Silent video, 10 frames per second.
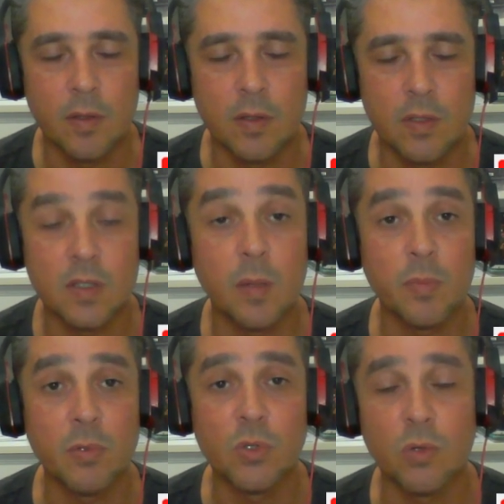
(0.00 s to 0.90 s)
Disney
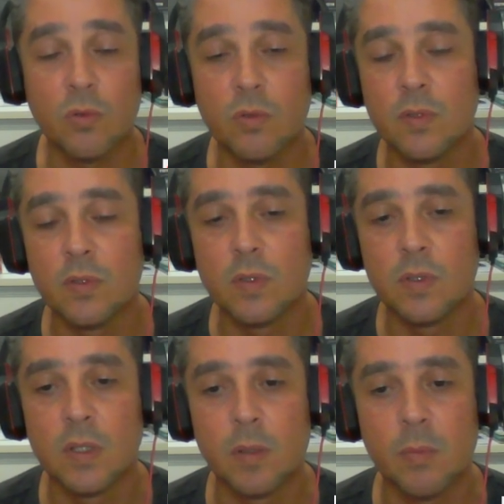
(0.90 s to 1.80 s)
Plus show,
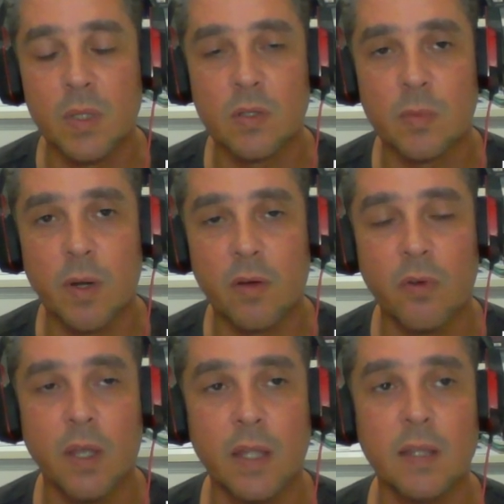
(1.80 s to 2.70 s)
Miss Marvel.
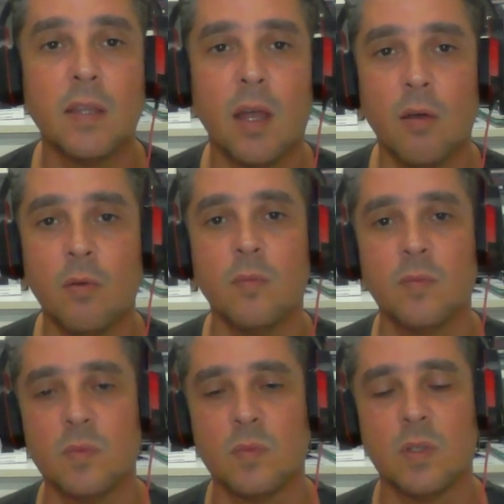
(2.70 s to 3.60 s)
And now
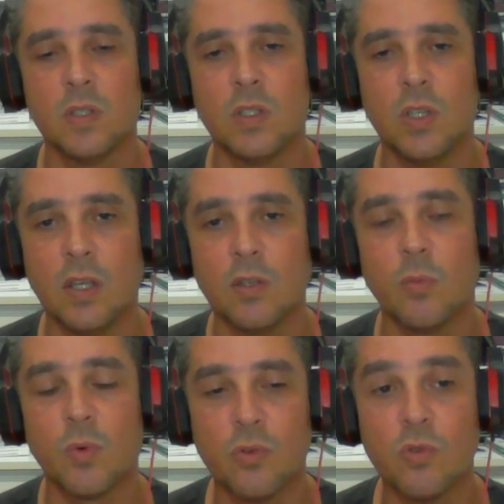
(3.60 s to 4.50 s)
she has the
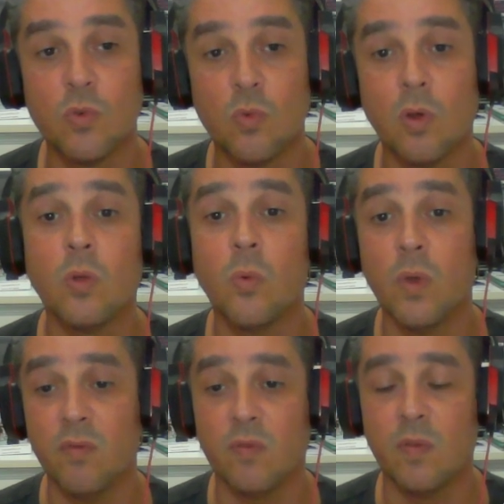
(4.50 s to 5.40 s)
opportunity to work
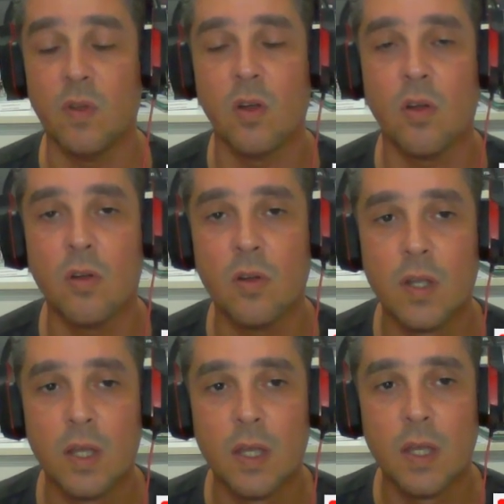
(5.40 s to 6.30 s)
with her
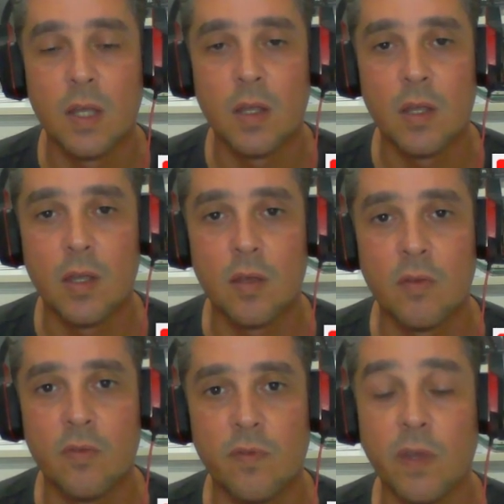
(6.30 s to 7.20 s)

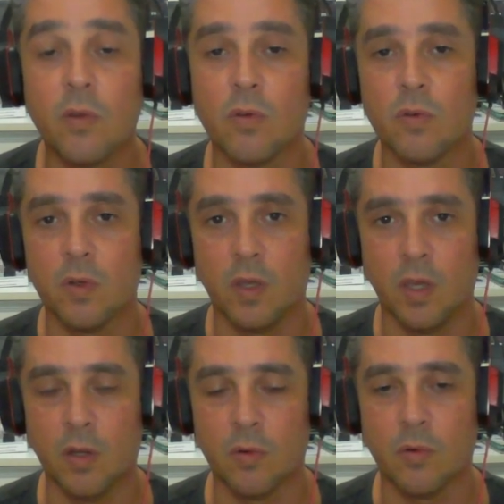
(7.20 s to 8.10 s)
figure,
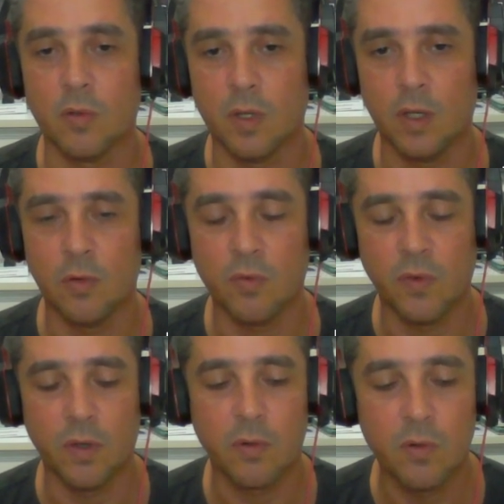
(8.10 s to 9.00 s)
hero
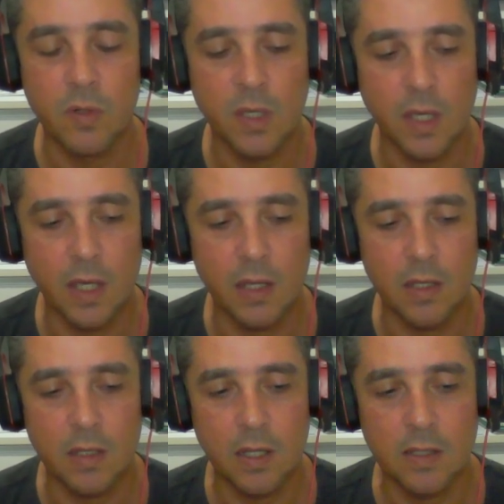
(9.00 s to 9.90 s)
figure,
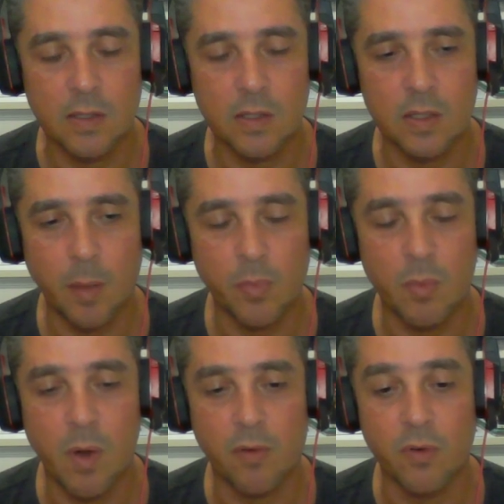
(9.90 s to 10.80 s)
that's
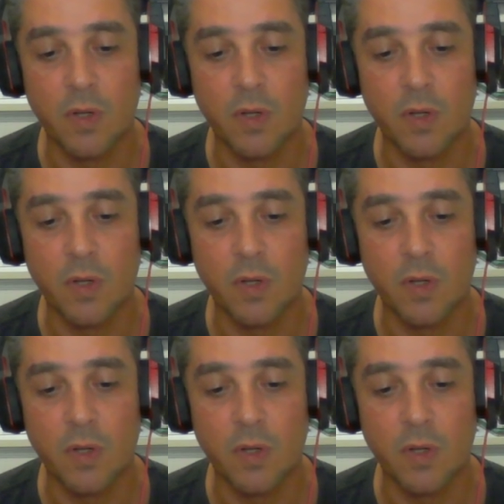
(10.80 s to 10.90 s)
Captain Marvel.